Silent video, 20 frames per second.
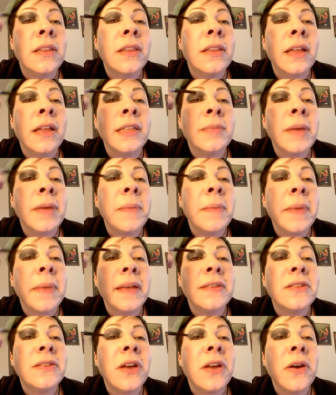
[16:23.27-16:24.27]
that's my
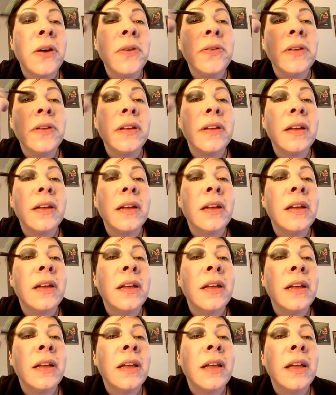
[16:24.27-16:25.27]
base coat,
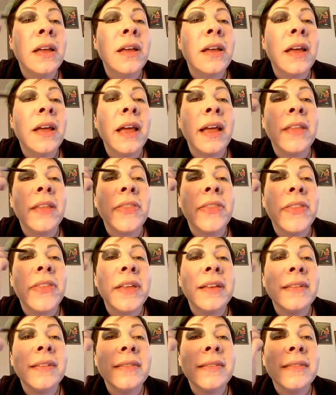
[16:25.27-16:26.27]
and
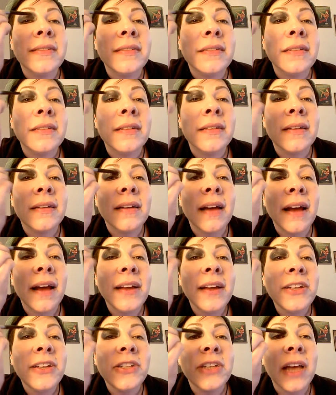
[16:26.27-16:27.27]
this
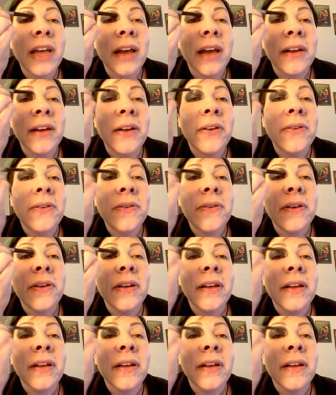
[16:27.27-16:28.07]
eyeshadow,